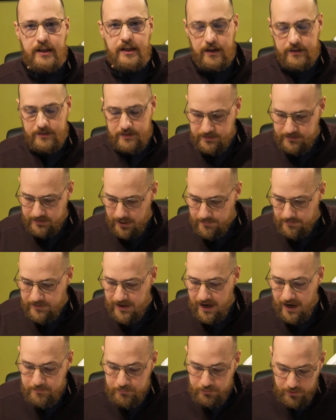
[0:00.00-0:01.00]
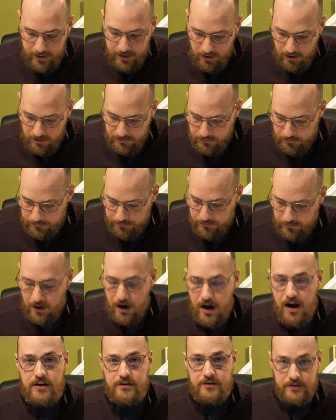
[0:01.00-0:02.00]
At the same time, pray also for
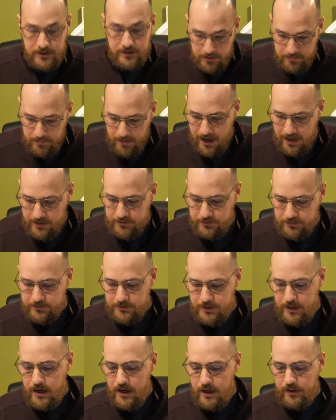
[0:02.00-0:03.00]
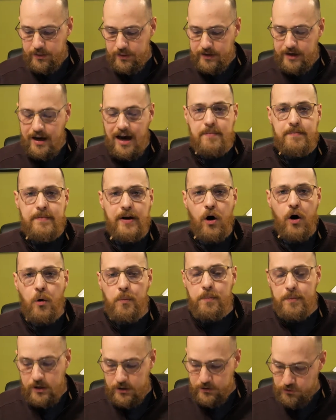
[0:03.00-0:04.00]
us, the apostles, that God may
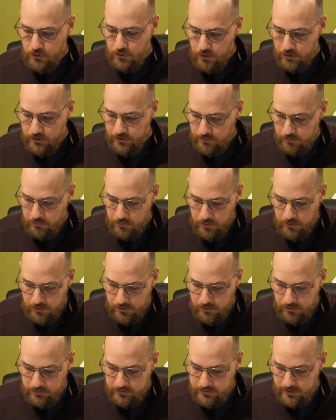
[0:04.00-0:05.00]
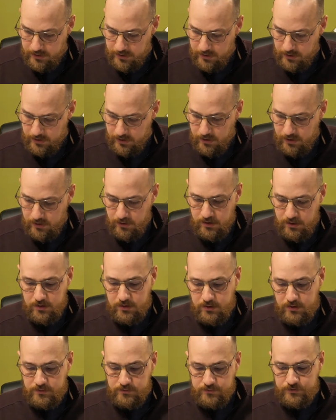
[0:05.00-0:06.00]
open a door to the world.
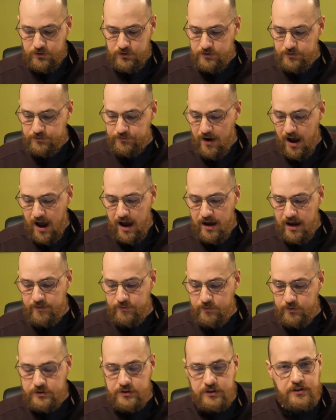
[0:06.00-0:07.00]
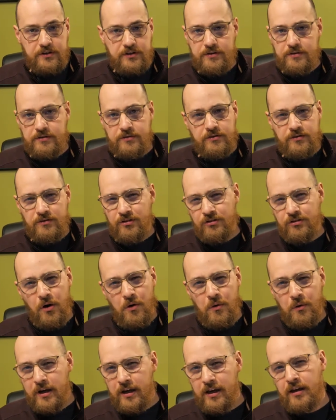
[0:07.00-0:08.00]
Verse 5, which is
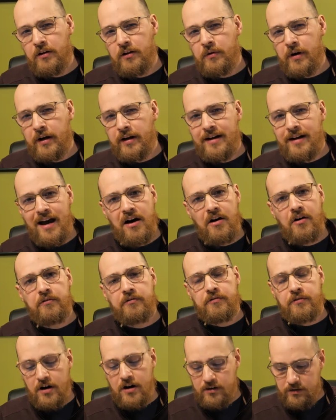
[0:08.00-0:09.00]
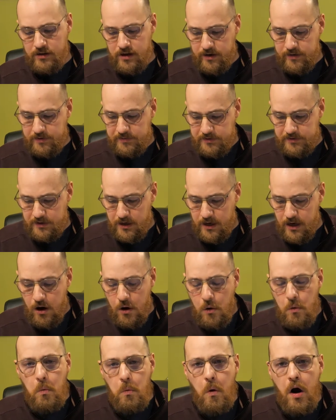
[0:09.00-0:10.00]
so key right now for our lives.
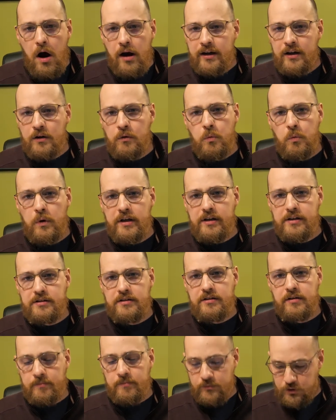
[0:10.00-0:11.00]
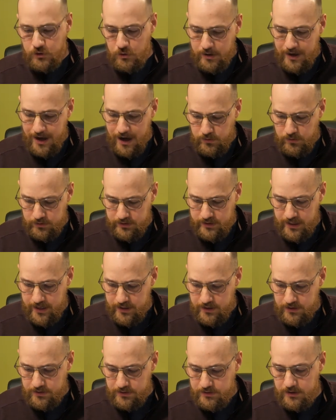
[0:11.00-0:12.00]
Walk in wisdom toward
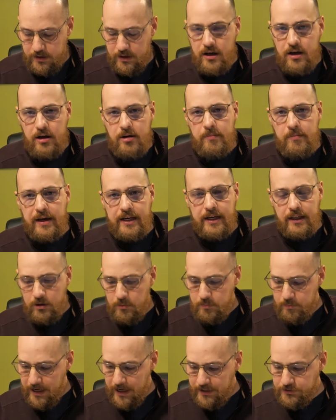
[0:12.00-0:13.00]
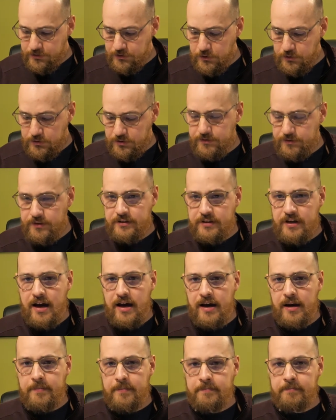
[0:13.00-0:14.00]
outsiders, making the best use of the
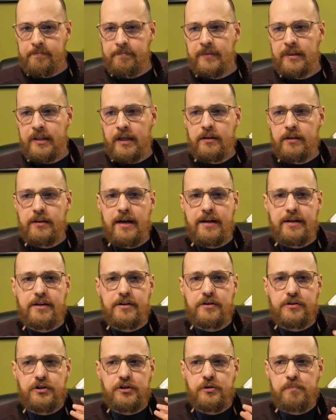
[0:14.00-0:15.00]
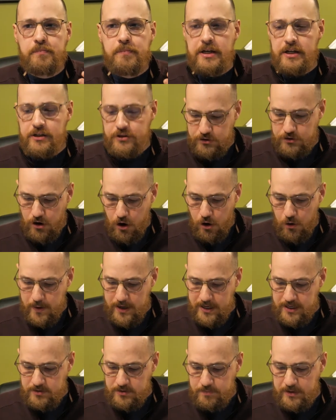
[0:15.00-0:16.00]
time let your speech
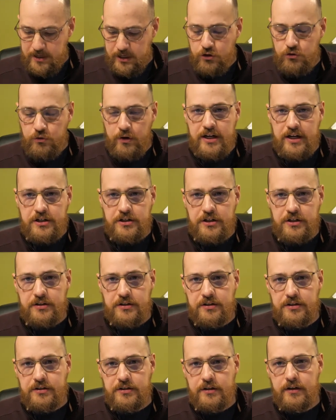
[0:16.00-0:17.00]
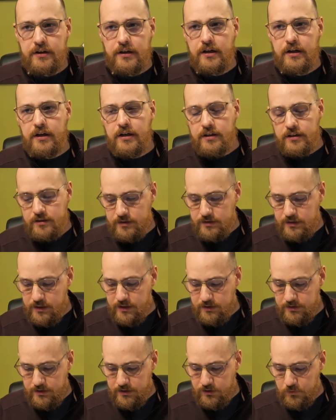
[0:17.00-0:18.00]
always be gracious,
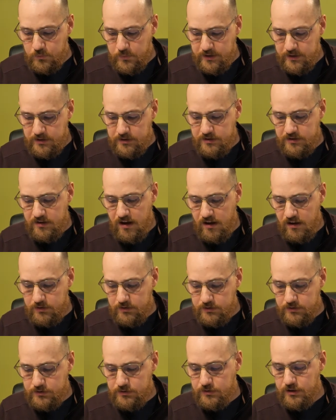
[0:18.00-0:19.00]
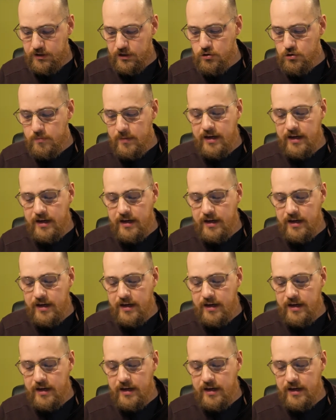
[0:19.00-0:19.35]
seasoned with salt, so that you